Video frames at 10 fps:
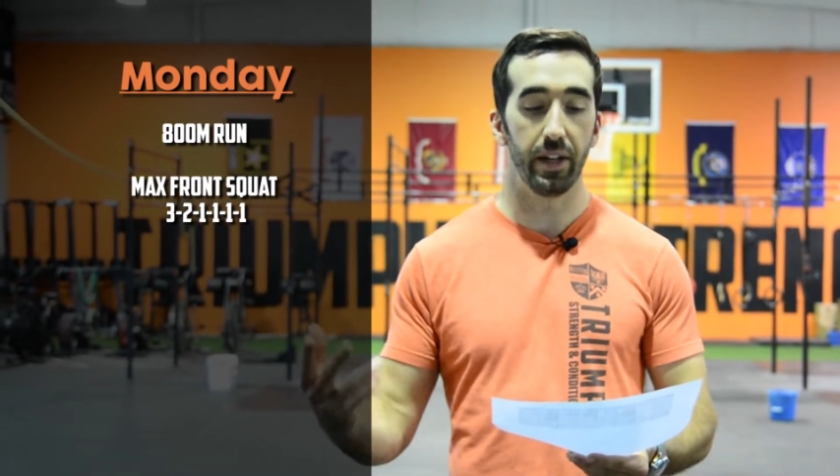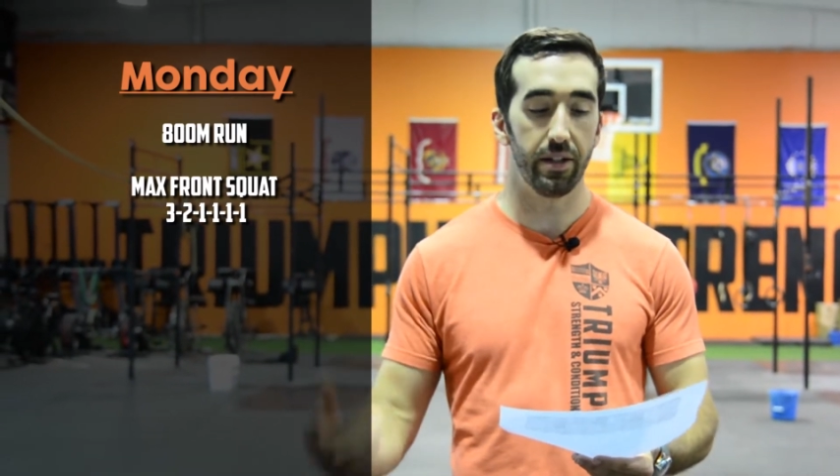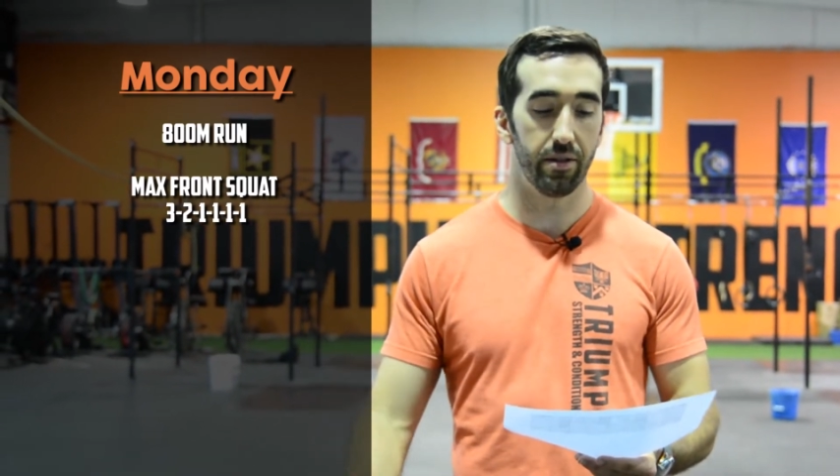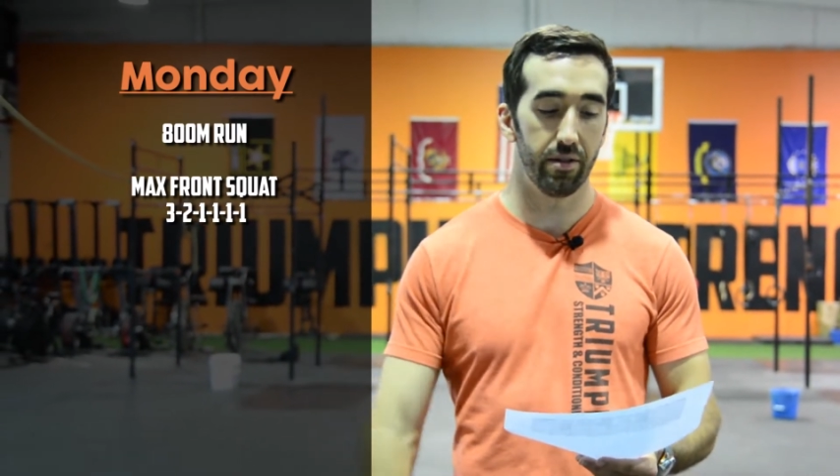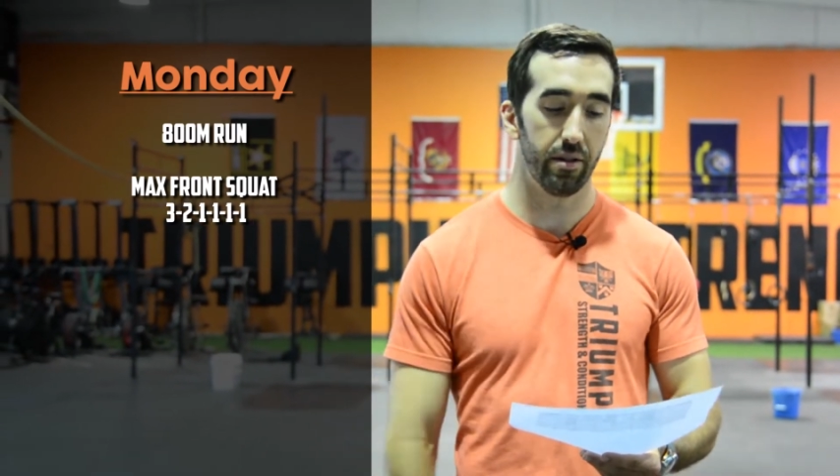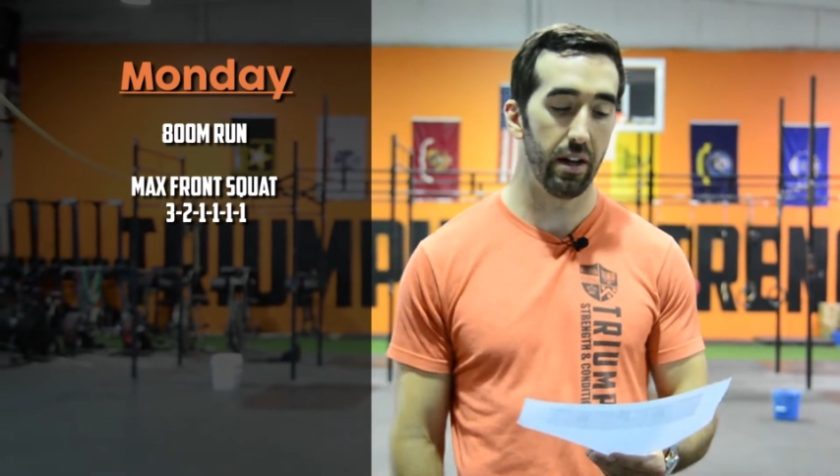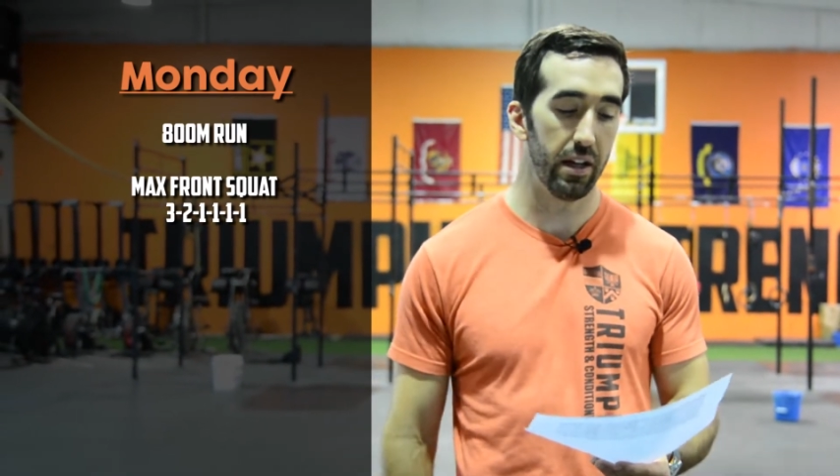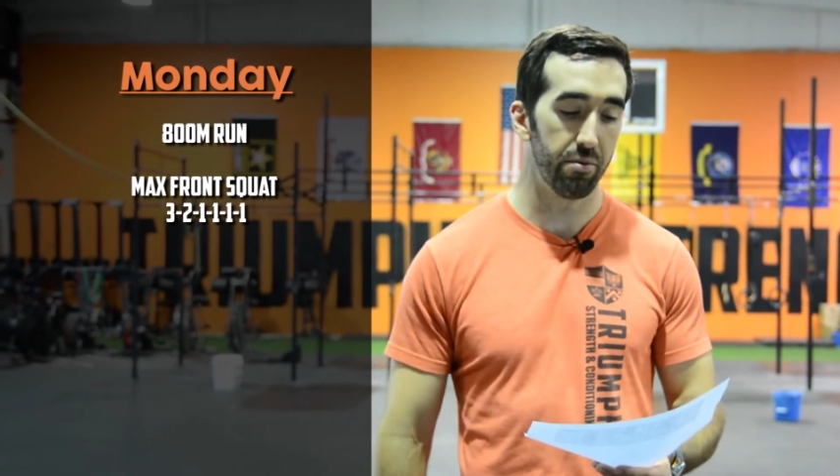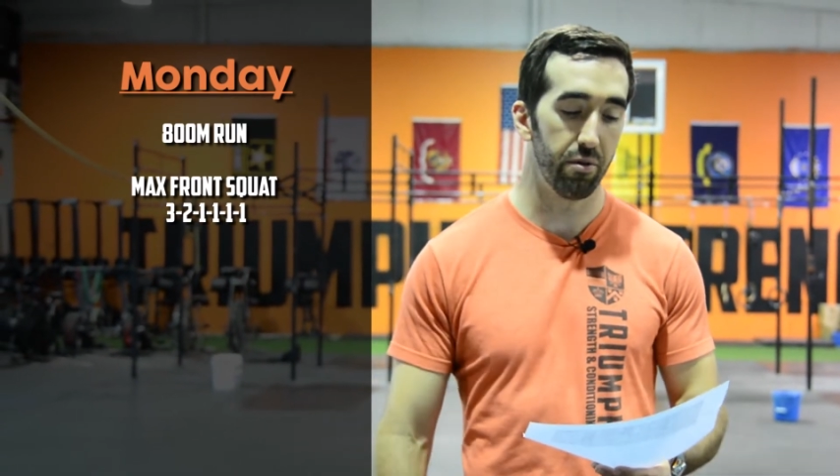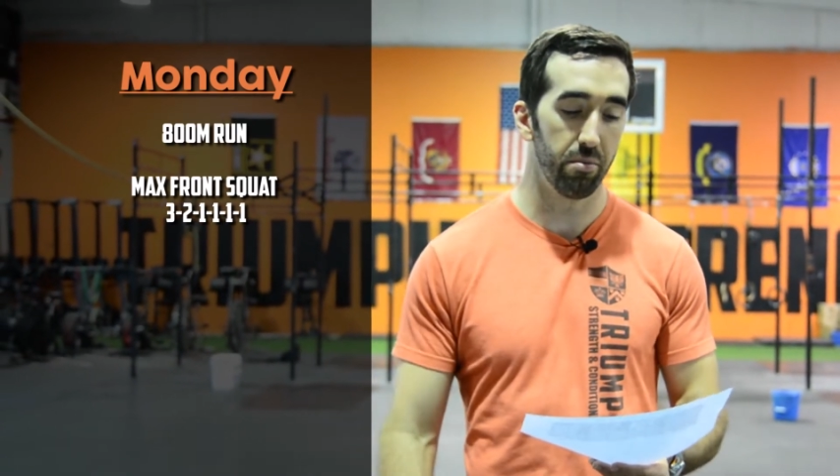minutes
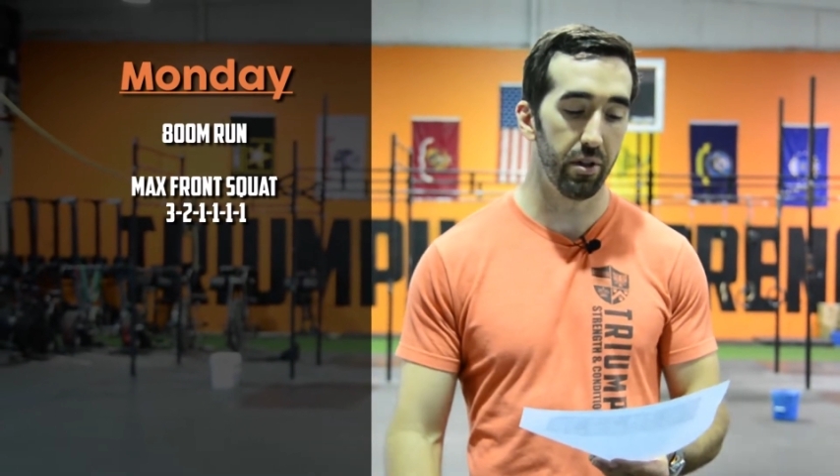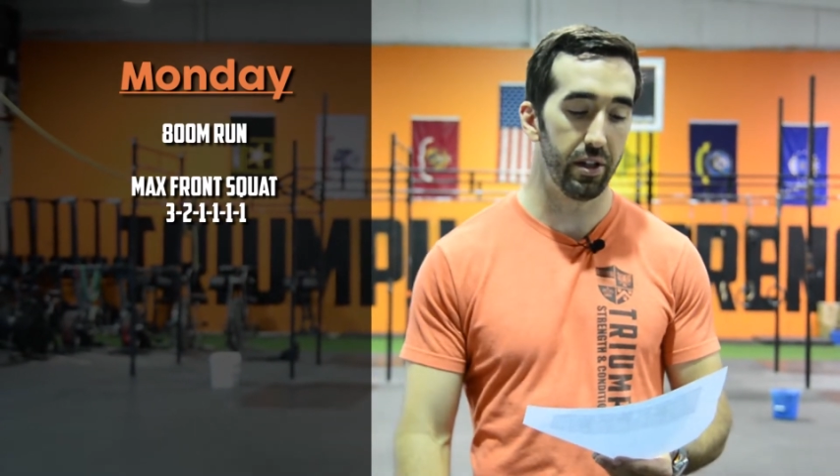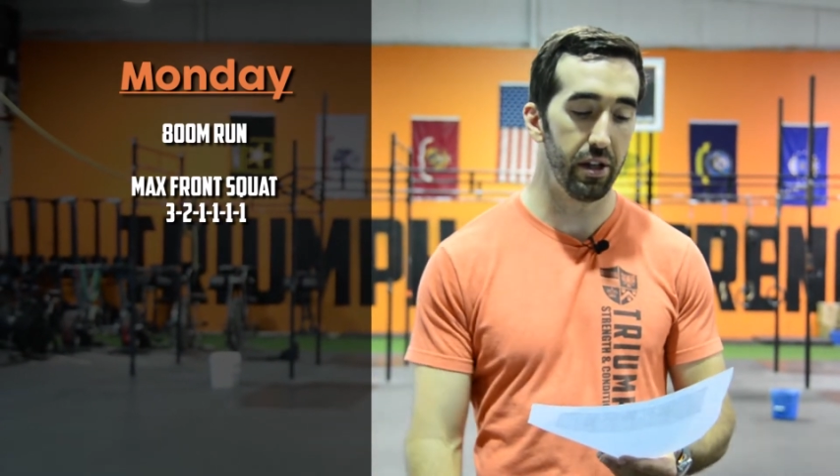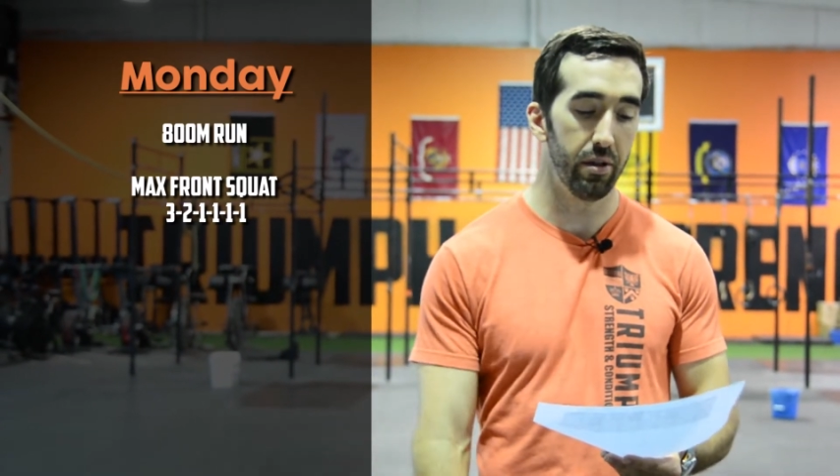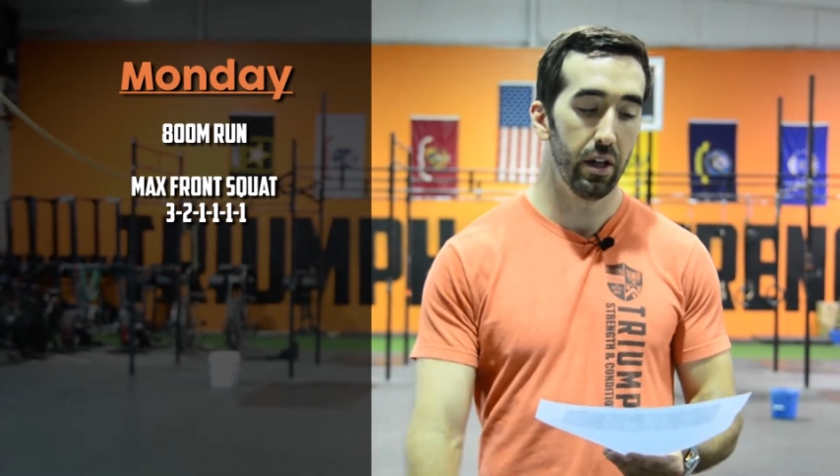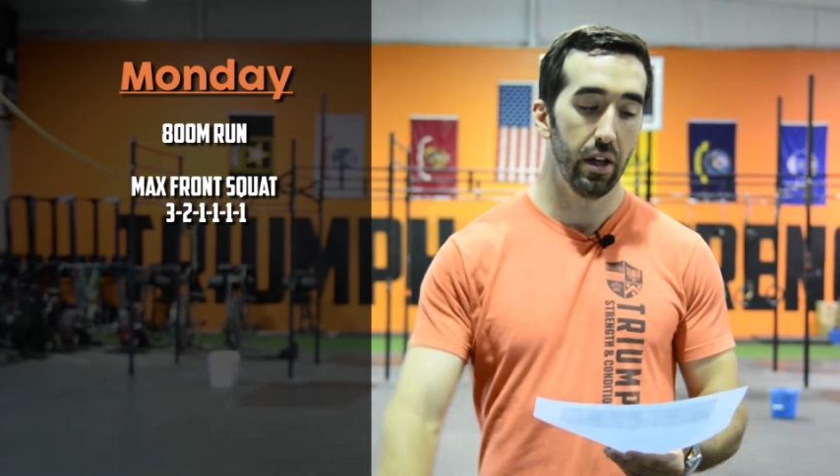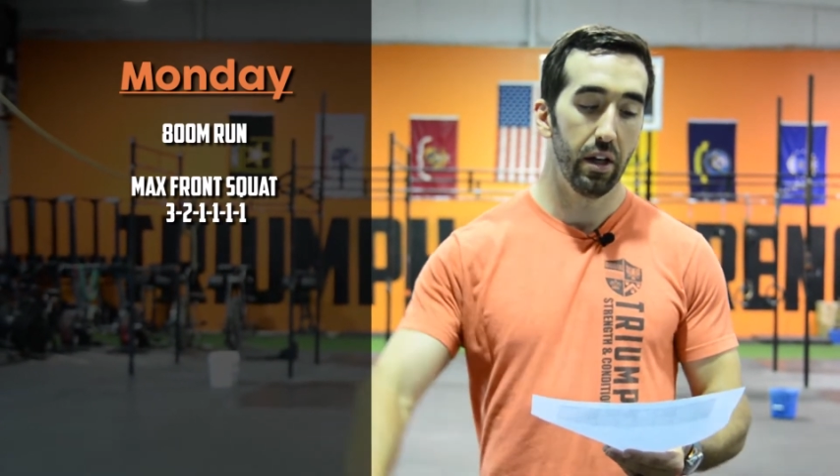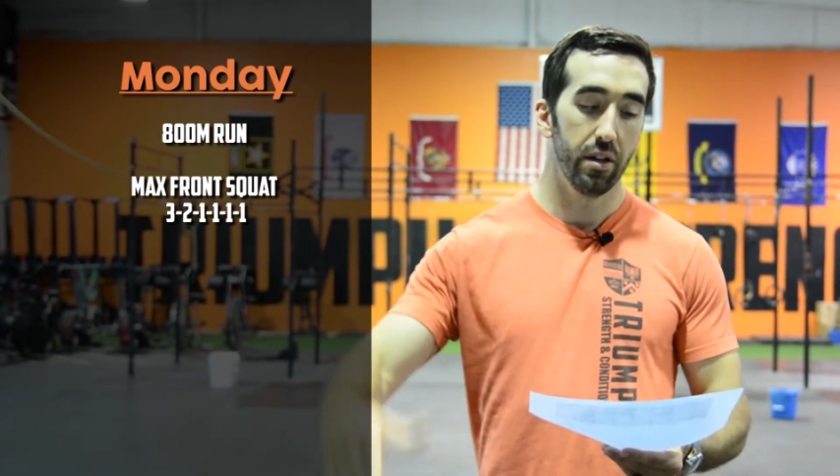as we normally do.